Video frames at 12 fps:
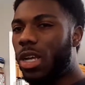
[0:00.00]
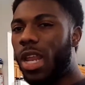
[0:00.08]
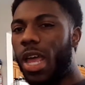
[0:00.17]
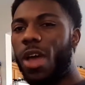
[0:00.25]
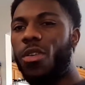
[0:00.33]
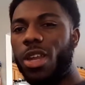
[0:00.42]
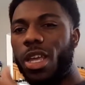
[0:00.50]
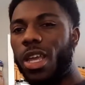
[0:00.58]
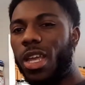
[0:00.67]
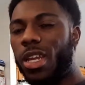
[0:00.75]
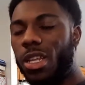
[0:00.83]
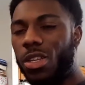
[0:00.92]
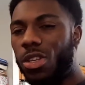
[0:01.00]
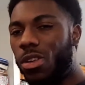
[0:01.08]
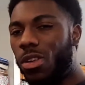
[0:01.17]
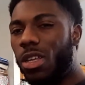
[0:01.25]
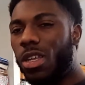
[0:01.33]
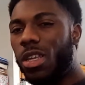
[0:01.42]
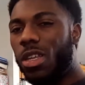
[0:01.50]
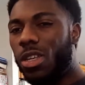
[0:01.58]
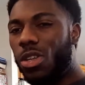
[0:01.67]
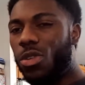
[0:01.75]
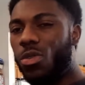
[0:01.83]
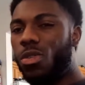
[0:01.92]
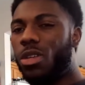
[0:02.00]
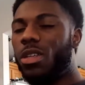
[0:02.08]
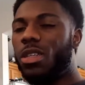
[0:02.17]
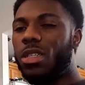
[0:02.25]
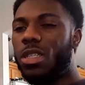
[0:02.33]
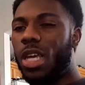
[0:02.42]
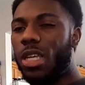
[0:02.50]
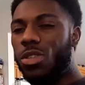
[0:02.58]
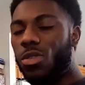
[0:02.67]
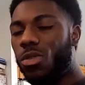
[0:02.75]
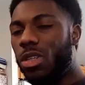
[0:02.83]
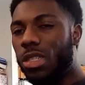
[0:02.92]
clowning and doing